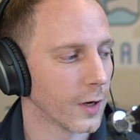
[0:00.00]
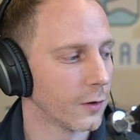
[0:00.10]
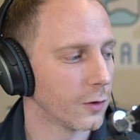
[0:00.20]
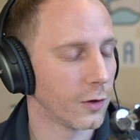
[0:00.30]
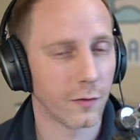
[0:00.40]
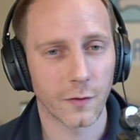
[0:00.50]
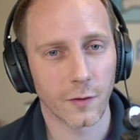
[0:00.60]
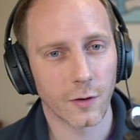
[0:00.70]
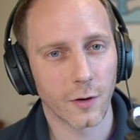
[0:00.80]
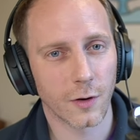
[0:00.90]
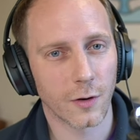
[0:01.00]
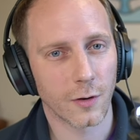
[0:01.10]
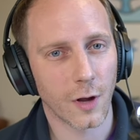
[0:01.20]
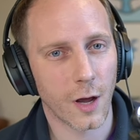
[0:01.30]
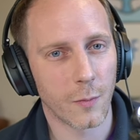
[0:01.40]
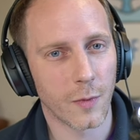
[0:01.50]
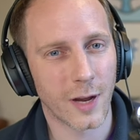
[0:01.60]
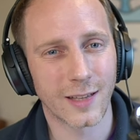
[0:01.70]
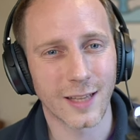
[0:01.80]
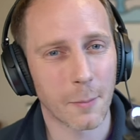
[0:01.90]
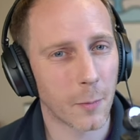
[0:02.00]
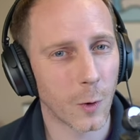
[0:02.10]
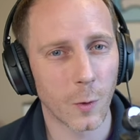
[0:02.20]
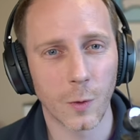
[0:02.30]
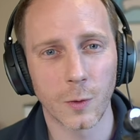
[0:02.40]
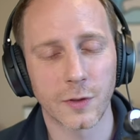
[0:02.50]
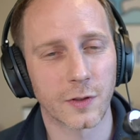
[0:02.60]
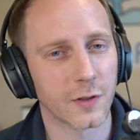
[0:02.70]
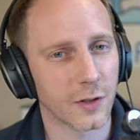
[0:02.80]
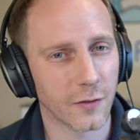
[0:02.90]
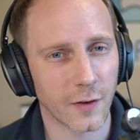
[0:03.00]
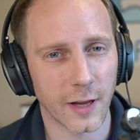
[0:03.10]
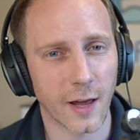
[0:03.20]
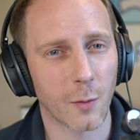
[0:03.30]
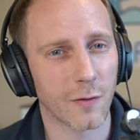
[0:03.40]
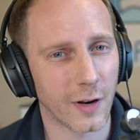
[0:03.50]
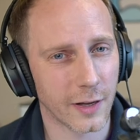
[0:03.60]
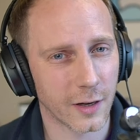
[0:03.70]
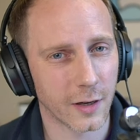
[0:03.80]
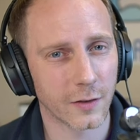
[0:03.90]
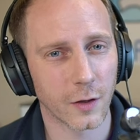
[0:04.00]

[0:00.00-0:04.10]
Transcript: sort of um, examples and stuff like that with a Linux.